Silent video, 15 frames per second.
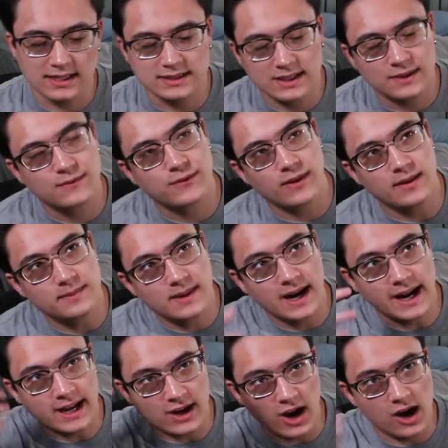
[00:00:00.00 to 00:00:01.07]
It's from
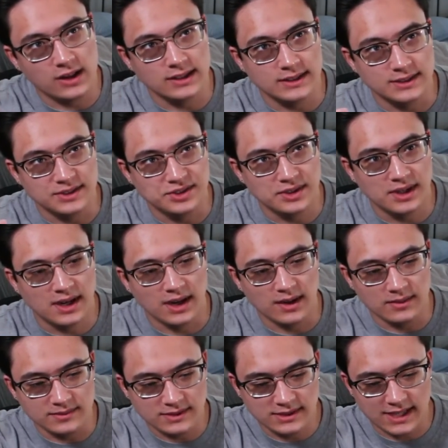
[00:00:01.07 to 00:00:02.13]
my knowledge
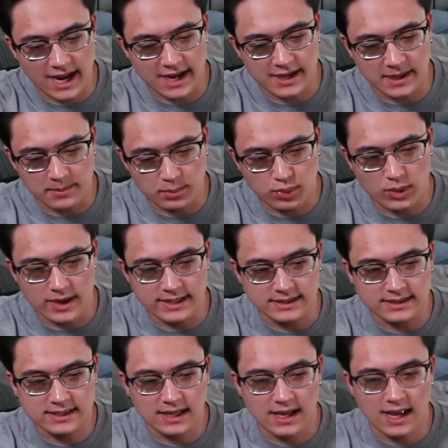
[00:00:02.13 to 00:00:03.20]
of sanding
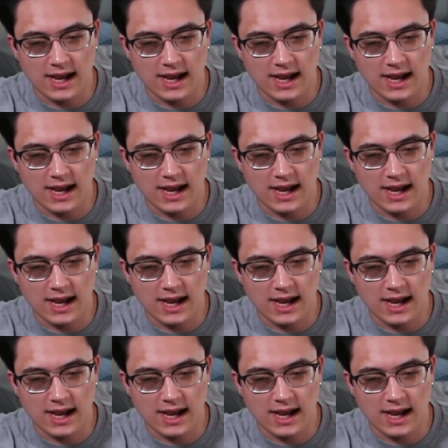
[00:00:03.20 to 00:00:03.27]
prints,